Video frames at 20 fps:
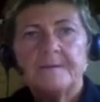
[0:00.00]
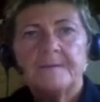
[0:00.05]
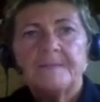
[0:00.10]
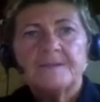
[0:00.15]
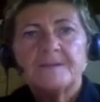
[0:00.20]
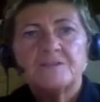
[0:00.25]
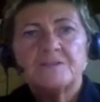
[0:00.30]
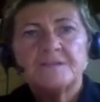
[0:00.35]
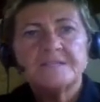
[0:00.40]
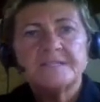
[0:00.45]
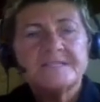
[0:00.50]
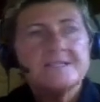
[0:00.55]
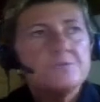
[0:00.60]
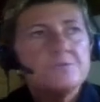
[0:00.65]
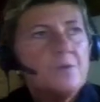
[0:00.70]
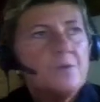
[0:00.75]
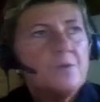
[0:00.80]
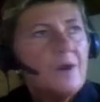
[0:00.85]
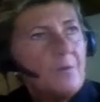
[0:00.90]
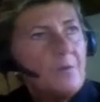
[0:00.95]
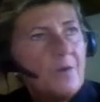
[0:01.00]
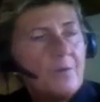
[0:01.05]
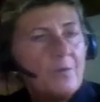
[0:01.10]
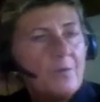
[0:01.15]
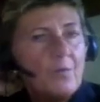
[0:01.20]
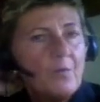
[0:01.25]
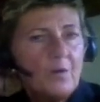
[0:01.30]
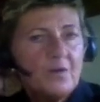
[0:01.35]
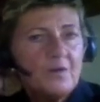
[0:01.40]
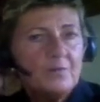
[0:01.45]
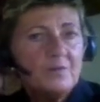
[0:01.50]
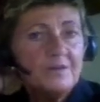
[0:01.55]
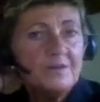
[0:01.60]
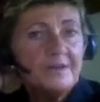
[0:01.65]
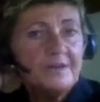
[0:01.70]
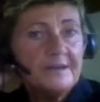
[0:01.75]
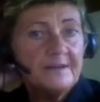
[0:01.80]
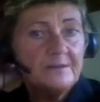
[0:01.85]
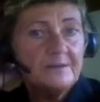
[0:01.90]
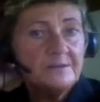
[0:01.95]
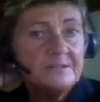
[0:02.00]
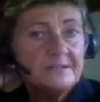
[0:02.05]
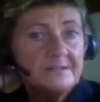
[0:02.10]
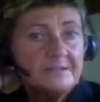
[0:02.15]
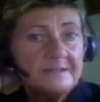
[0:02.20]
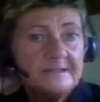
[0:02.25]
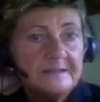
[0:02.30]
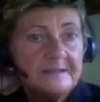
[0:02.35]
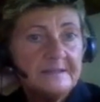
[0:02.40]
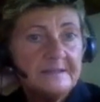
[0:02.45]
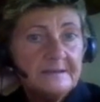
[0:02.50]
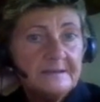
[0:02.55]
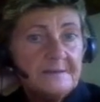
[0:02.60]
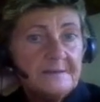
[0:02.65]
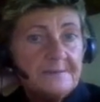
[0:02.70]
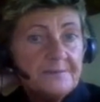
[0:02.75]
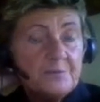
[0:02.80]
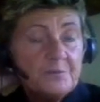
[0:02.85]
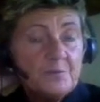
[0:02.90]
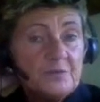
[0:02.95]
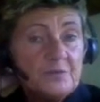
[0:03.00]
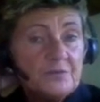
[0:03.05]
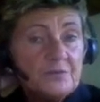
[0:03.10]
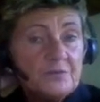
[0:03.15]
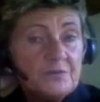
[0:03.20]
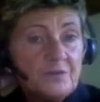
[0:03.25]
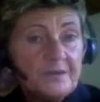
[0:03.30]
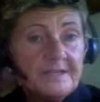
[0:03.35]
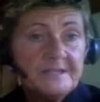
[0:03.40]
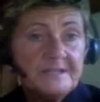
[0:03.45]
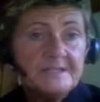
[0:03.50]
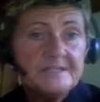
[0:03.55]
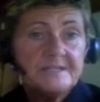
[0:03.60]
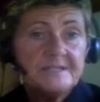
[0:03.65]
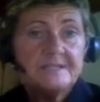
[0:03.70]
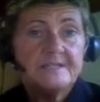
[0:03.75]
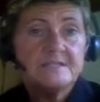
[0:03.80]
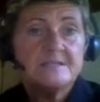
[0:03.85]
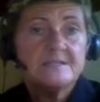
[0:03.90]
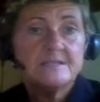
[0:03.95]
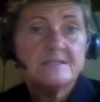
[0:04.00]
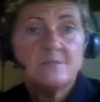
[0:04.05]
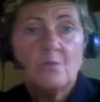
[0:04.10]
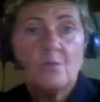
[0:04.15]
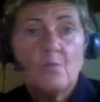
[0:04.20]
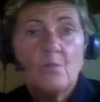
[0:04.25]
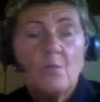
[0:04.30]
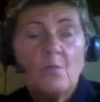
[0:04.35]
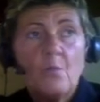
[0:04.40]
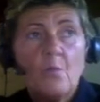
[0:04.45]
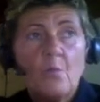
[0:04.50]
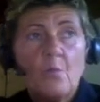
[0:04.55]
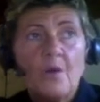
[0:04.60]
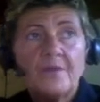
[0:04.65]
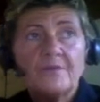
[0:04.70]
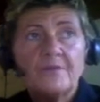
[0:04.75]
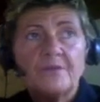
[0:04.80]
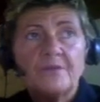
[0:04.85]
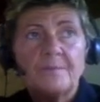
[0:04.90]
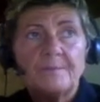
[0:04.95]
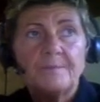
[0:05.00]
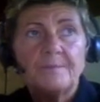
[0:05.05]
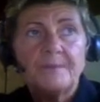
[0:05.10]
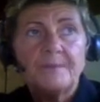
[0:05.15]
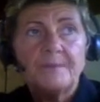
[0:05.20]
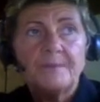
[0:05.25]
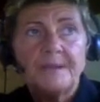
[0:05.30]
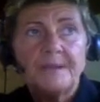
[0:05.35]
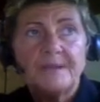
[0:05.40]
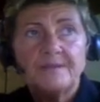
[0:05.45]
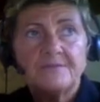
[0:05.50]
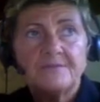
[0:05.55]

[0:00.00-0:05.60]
So this is why when we're working with the elderly with chronic disease, one of the main